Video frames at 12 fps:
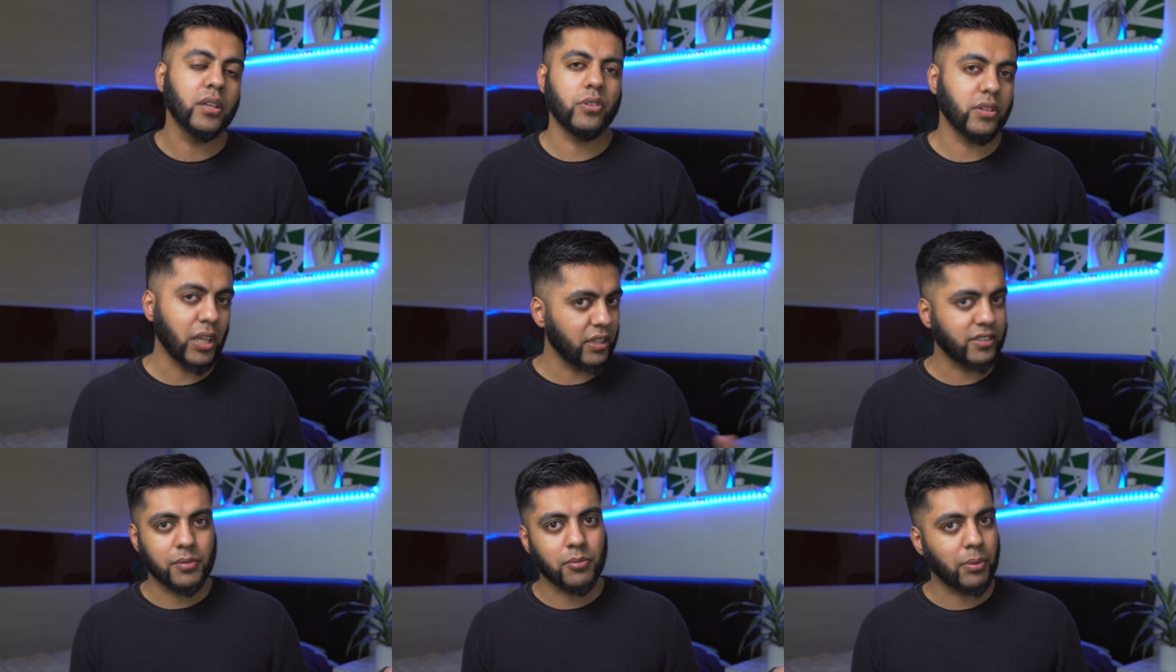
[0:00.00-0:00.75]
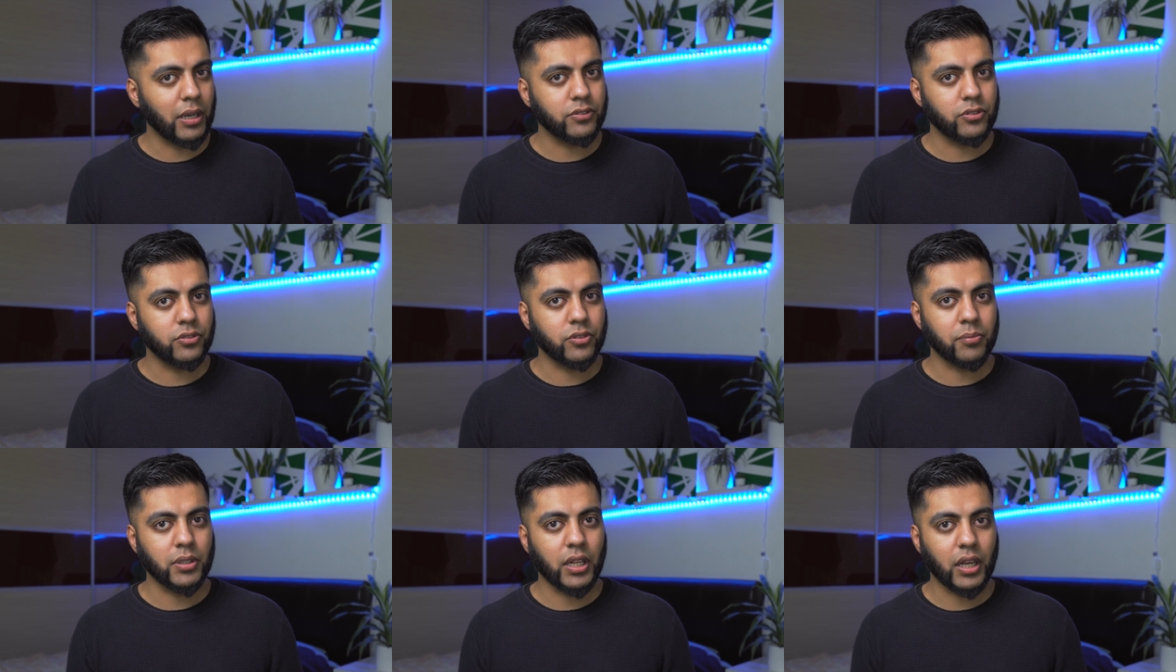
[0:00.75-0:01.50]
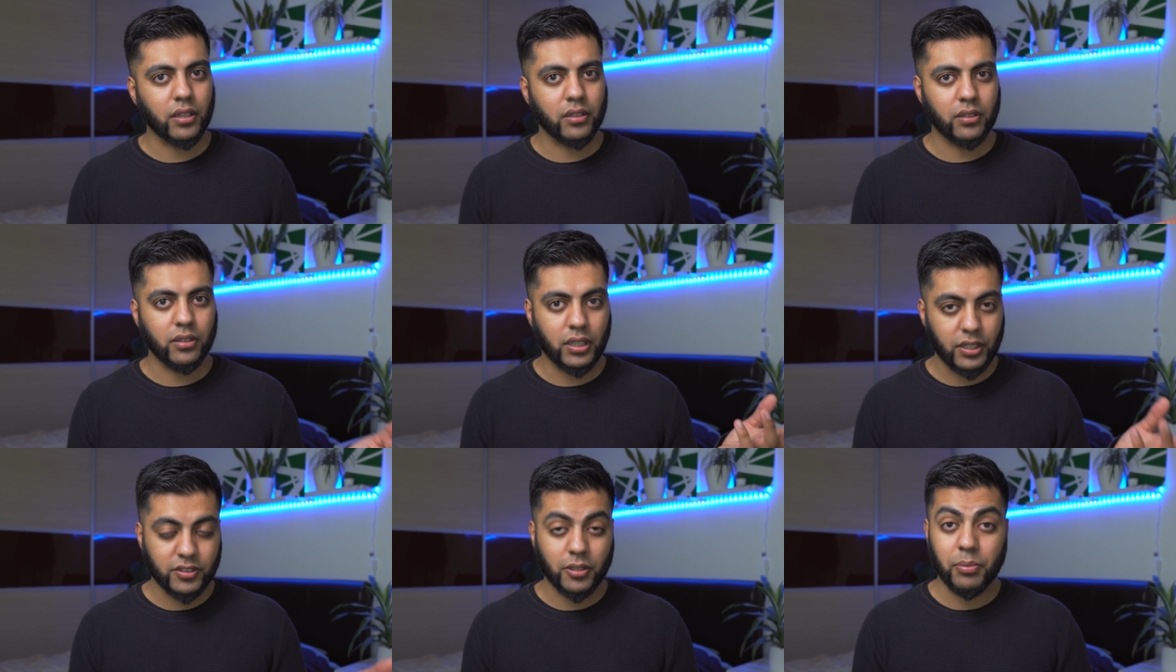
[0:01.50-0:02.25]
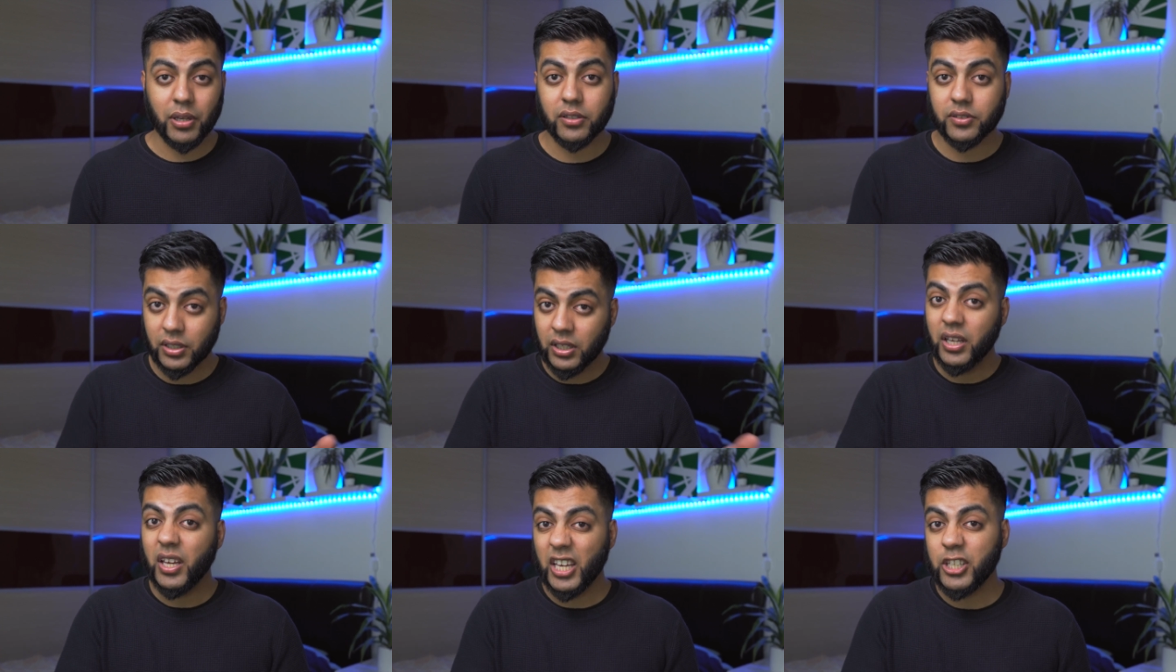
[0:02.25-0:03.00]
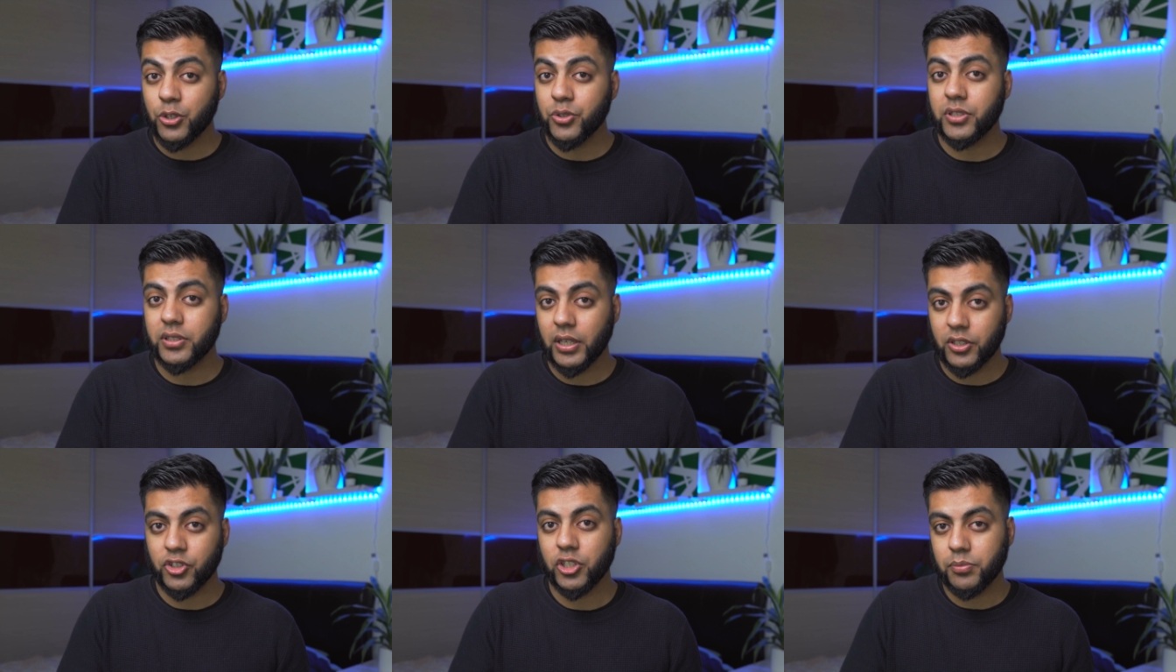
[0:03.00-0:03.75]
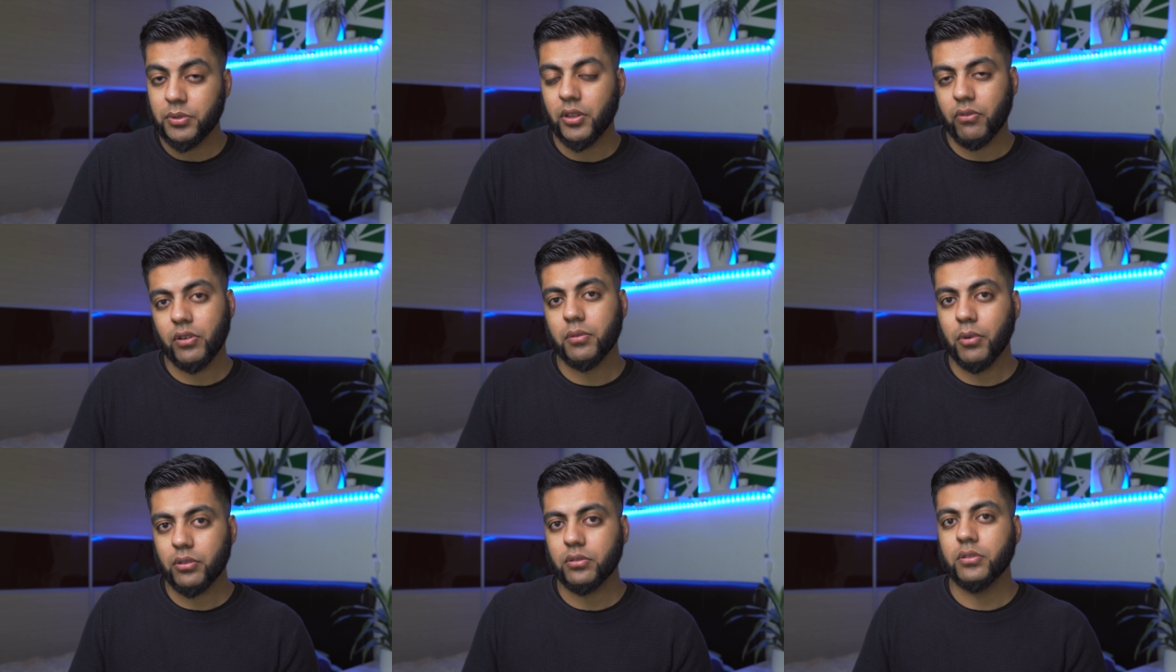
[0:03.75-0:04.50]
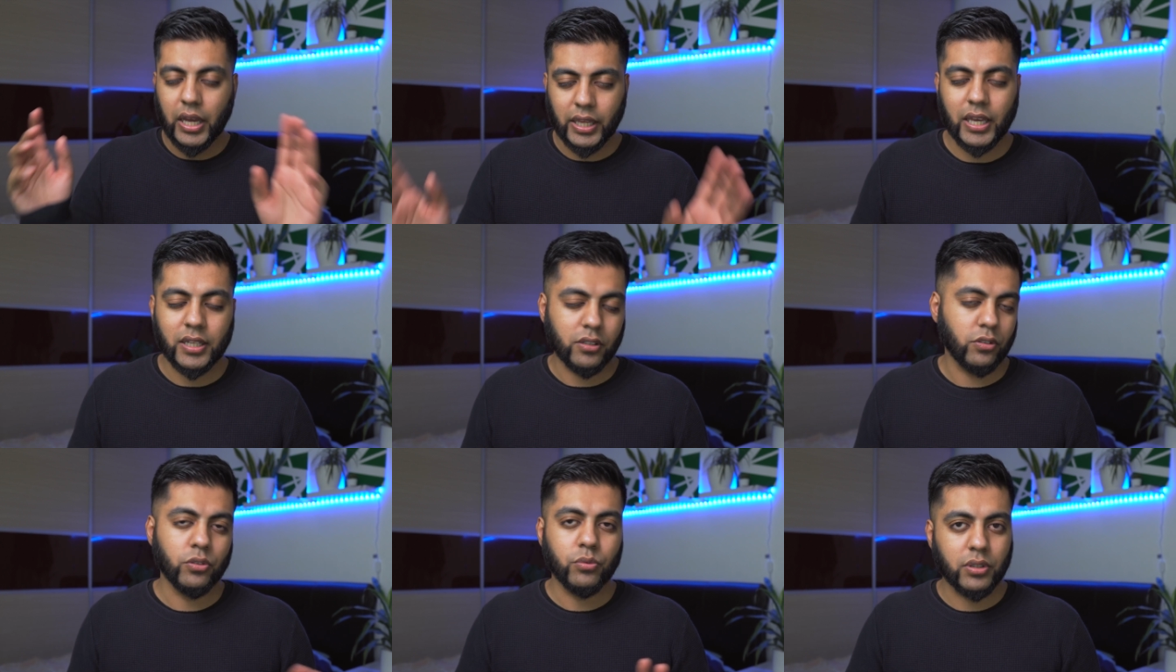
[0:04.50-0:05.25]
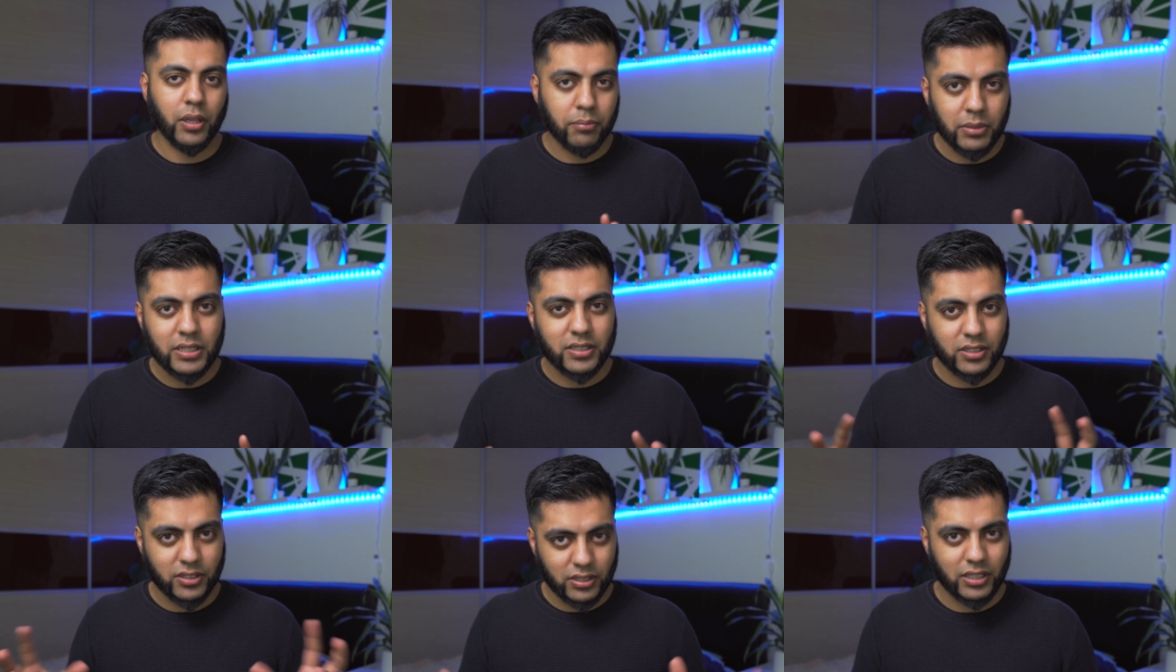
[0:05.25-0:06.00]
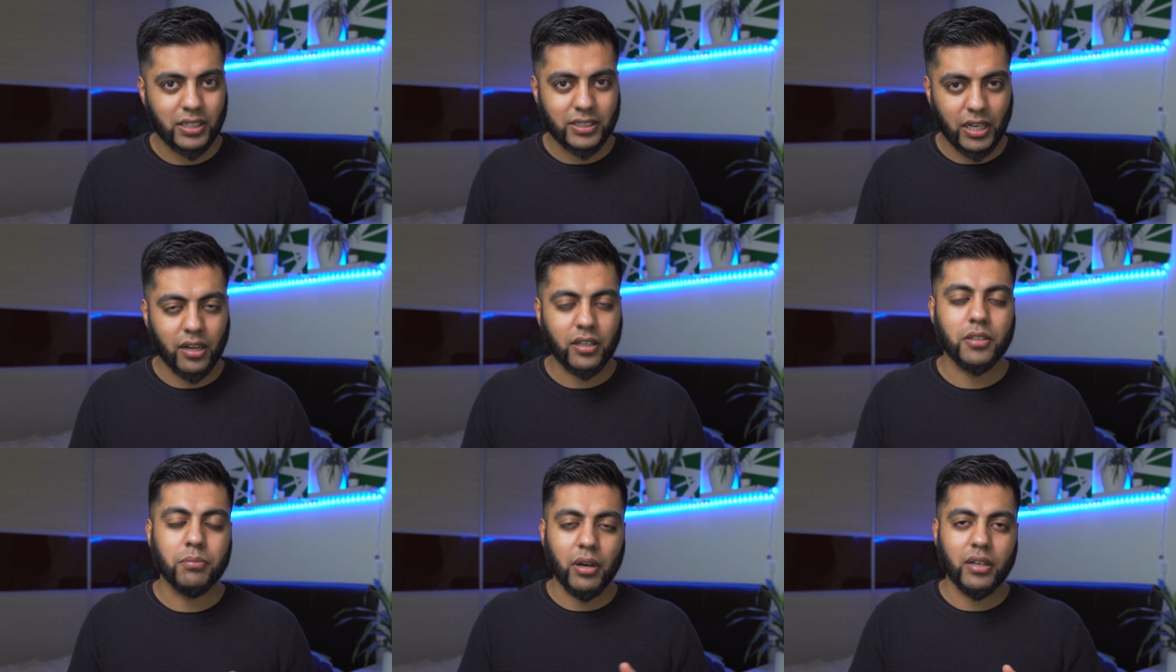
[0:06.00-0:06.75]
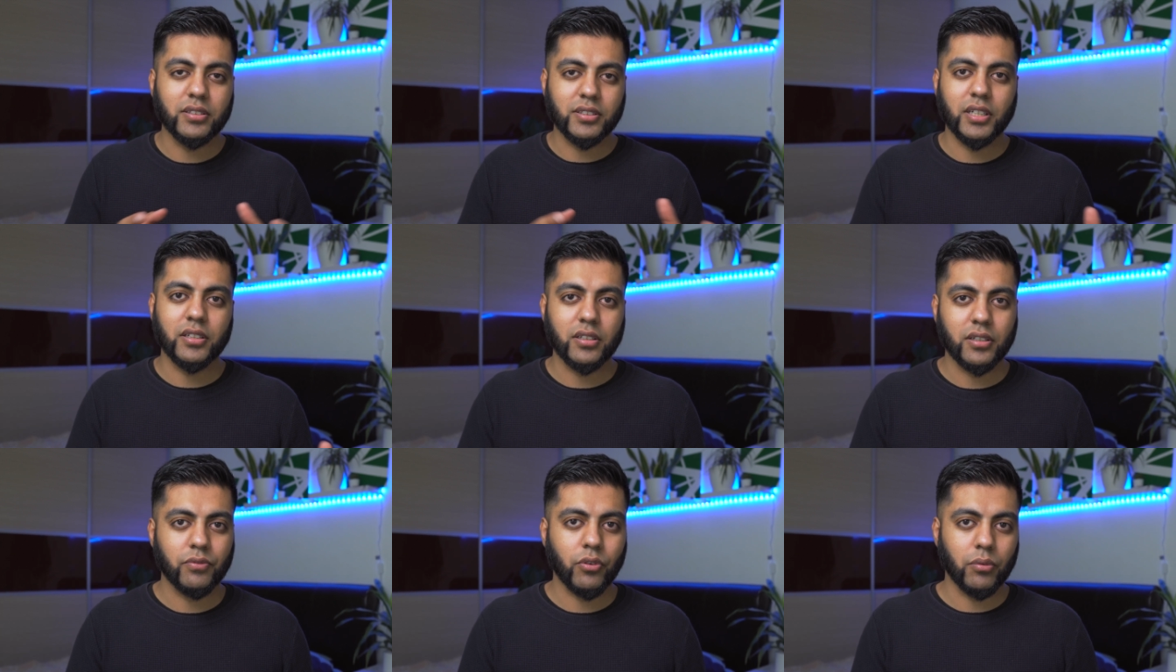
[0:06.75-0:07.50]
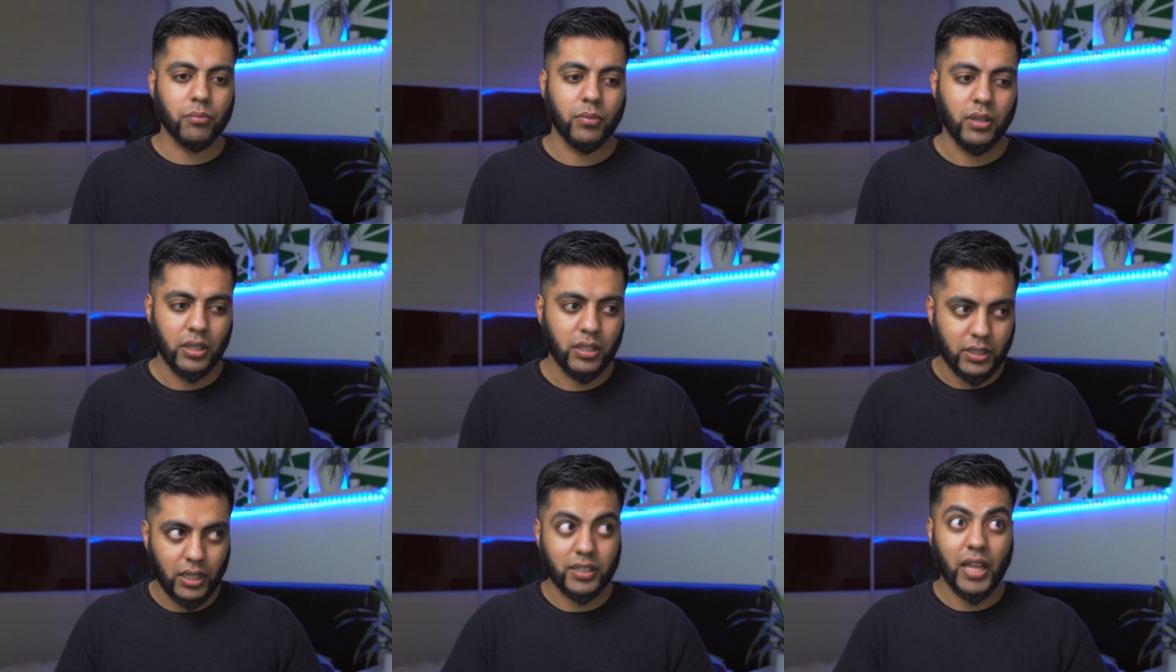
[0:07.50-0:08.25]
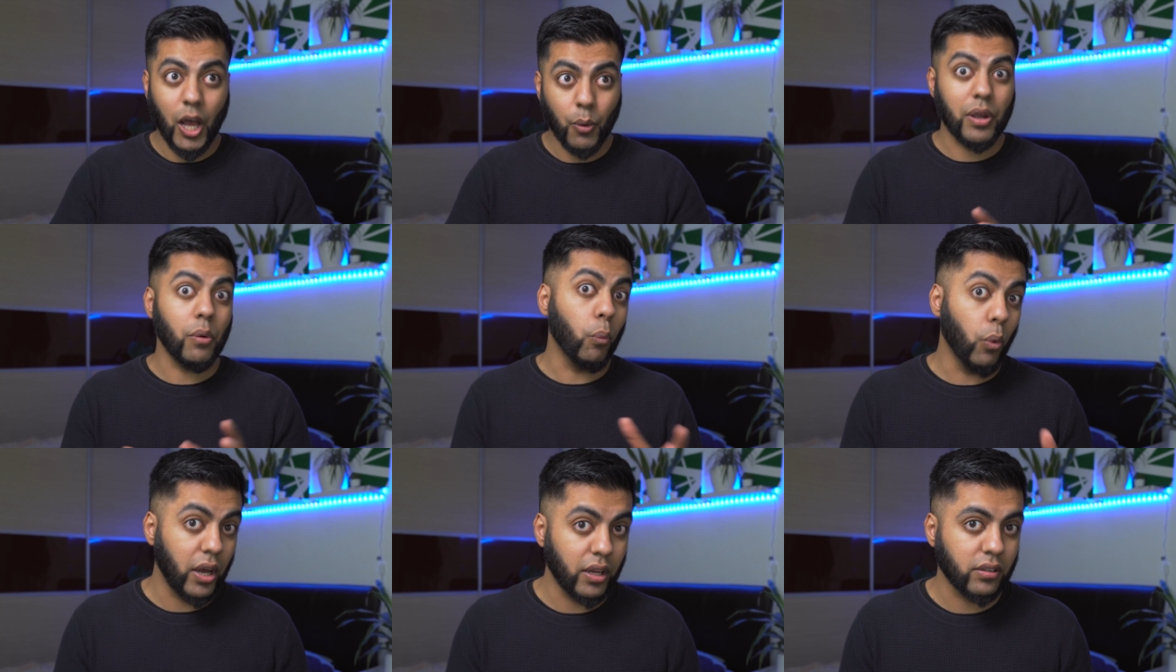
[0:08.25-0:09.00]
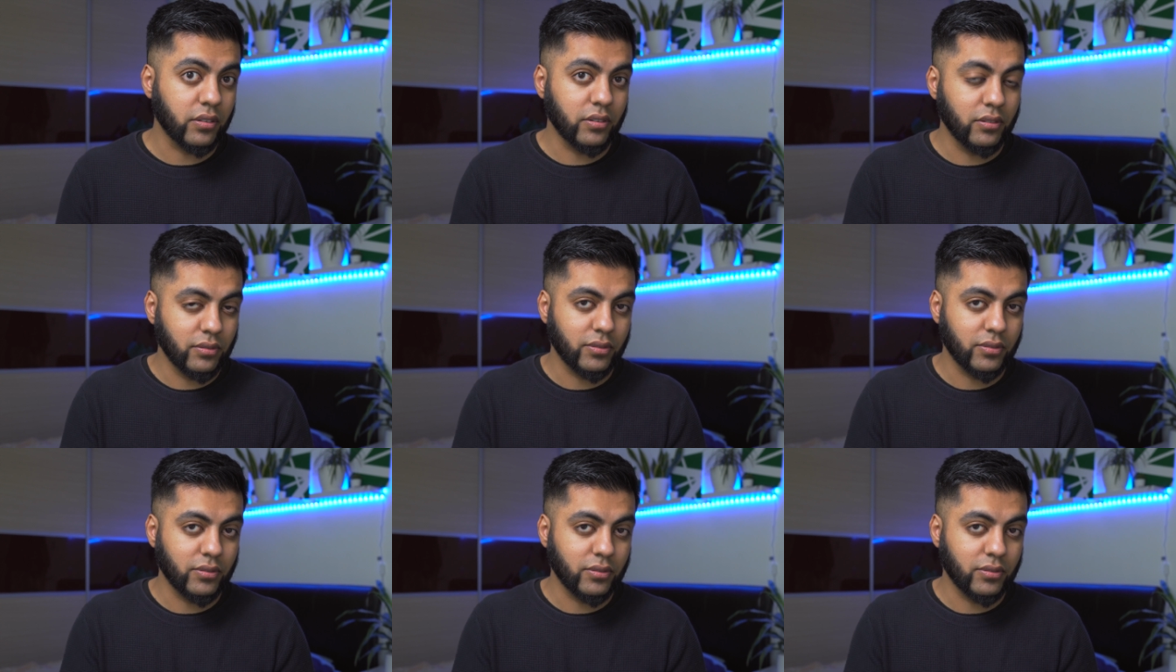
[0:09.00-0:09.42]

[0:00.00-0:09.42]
So that same applies to something like Elicit because it uses that GPT-3 model. Again, I don't know what that means entirely, but I understand it from that's how it works.